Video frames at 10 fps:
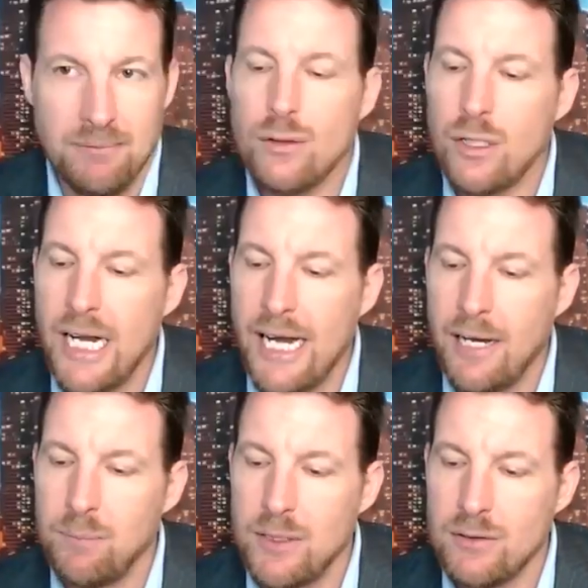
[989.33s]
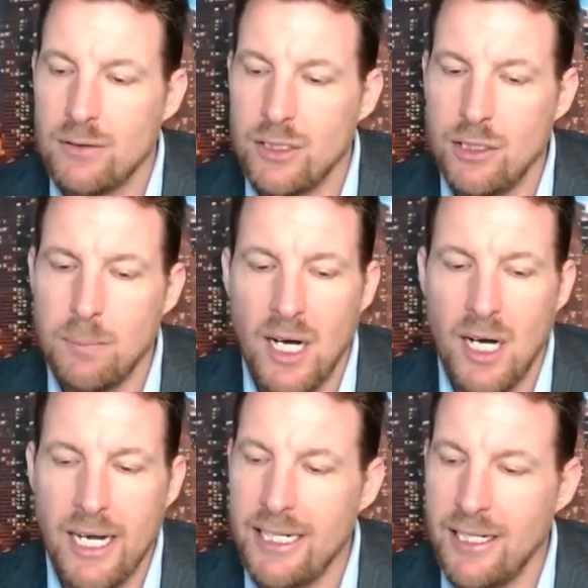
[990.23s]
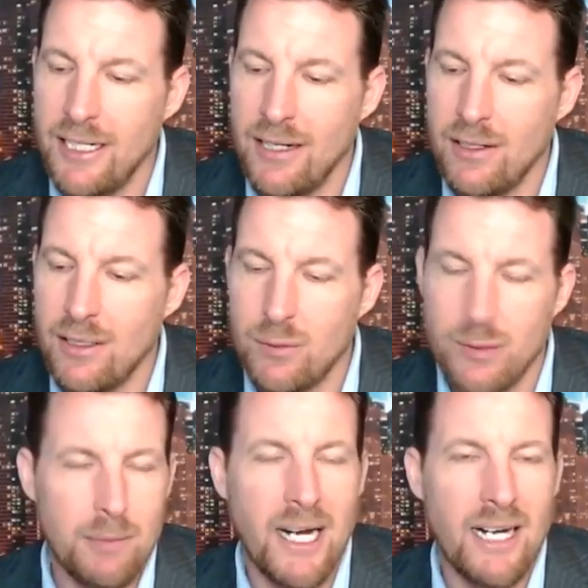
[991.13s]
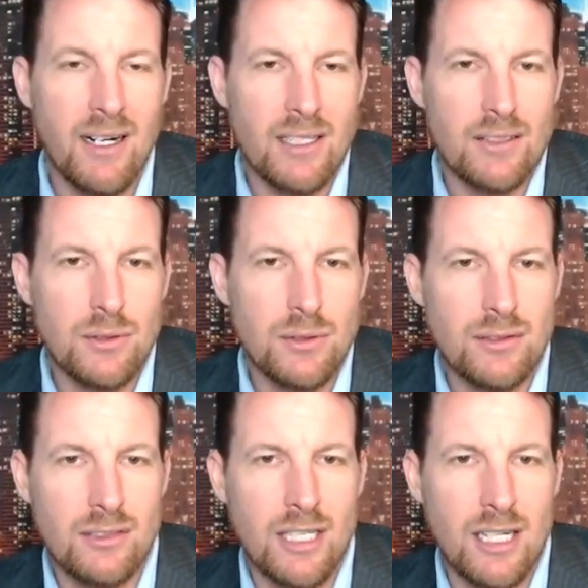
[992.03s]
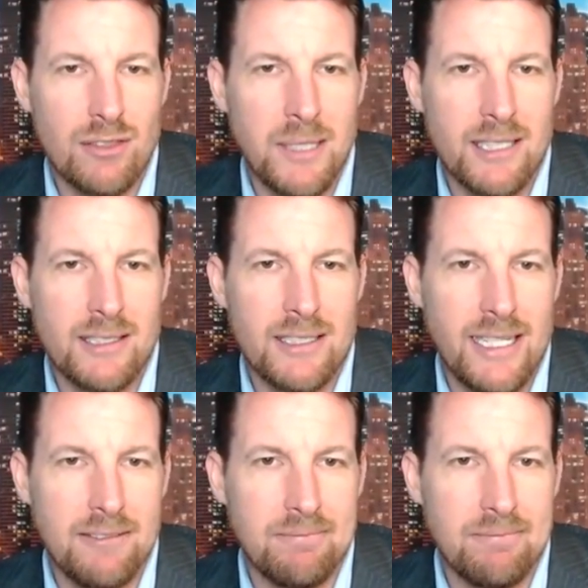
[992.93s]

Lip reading: okay. So you bought it, you didn't know. Were you buying a lot of tools and software back in the day?